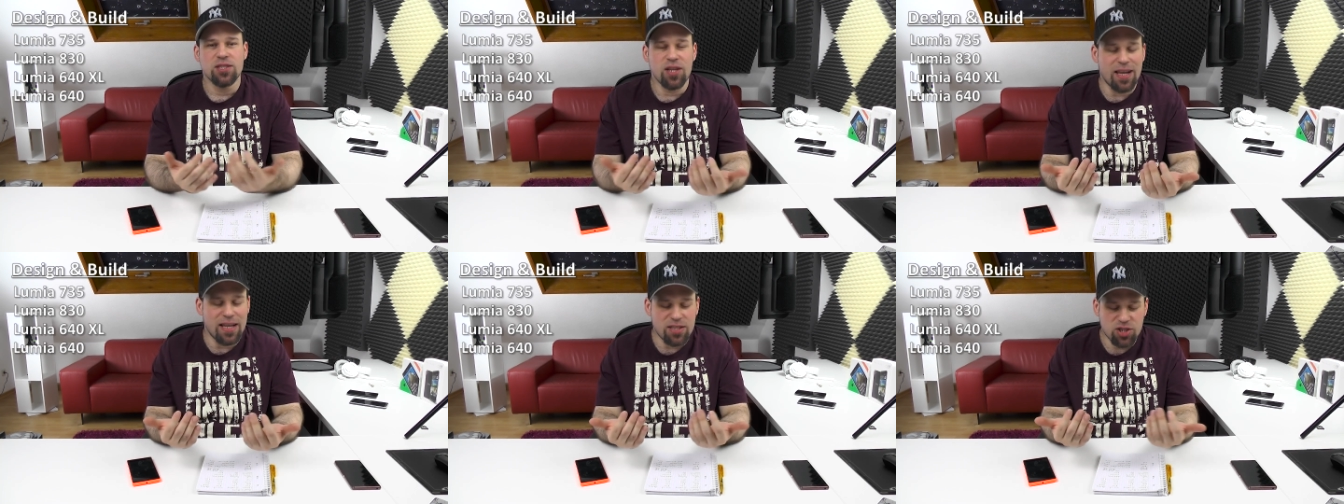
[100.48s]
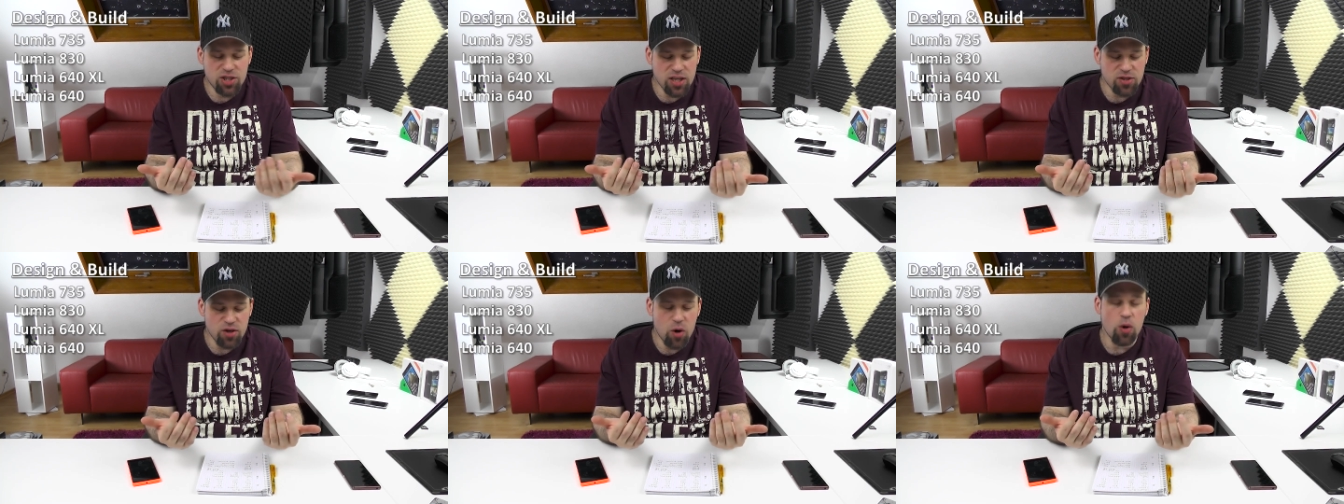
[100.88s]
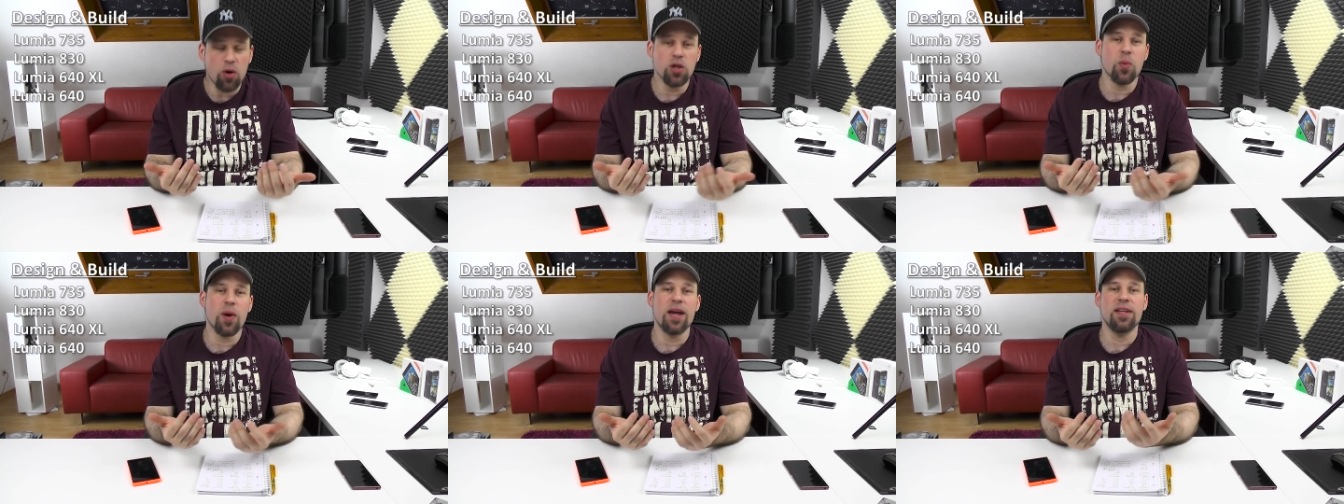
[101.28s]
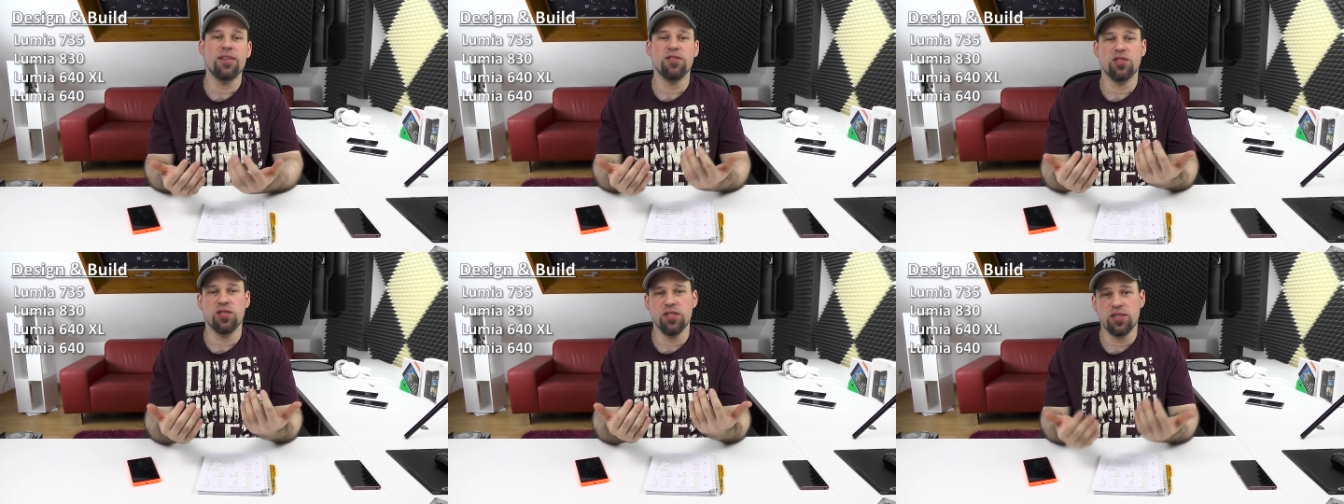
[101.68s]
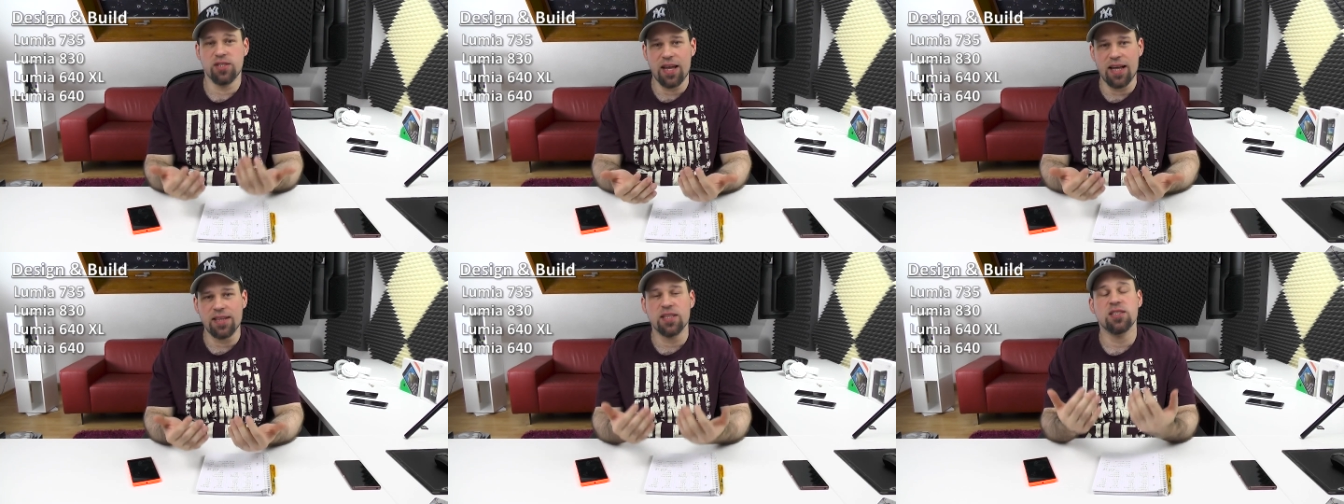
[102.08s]
let's just go all the way and
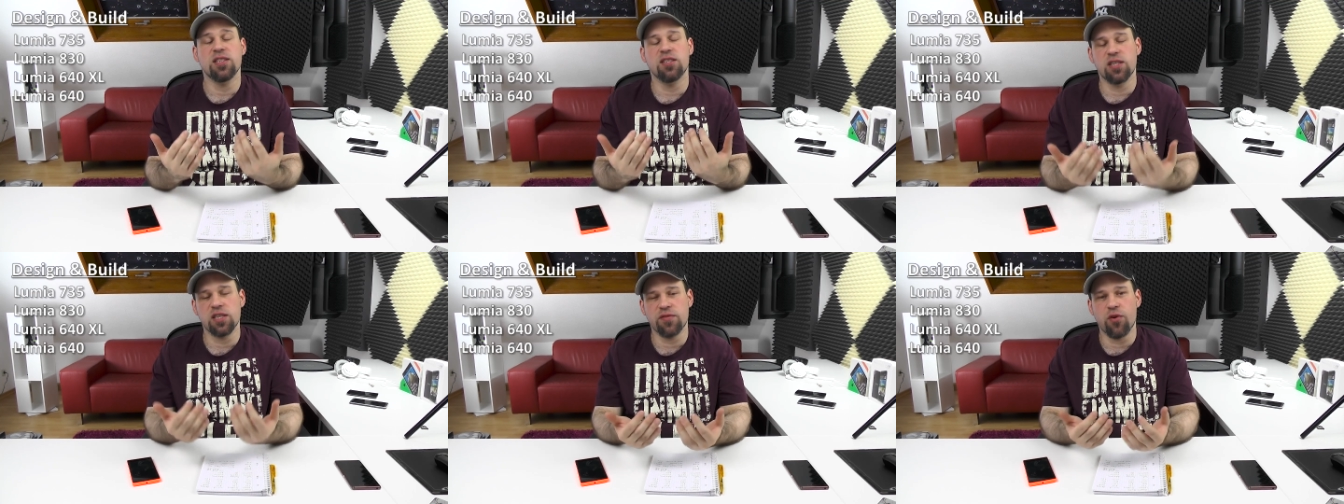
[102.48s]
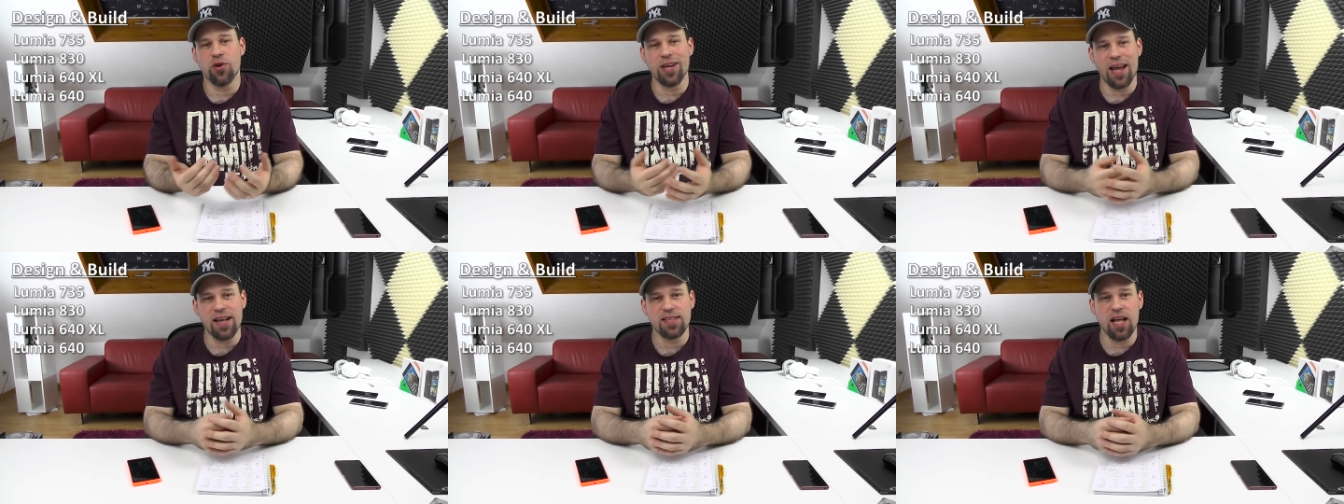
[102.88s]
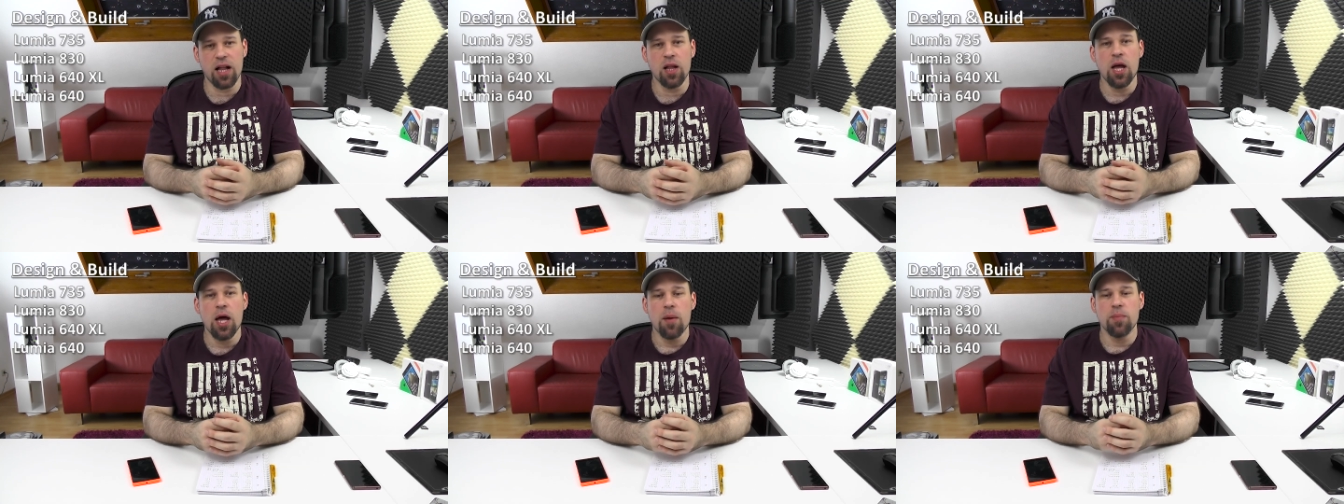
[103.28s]
get the 640 XL,